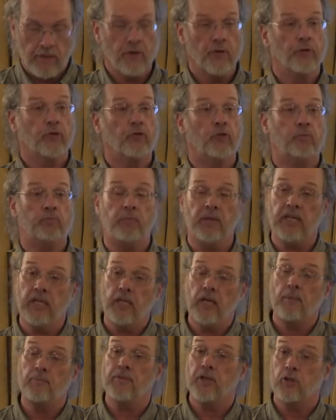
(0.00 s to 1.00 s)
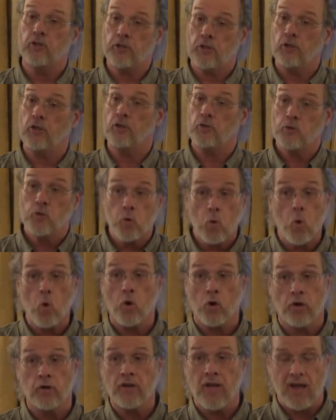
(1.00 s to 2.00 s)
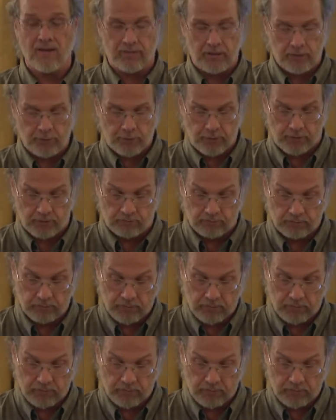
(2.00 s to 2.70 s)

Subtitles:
speeding up their turn toward evolution.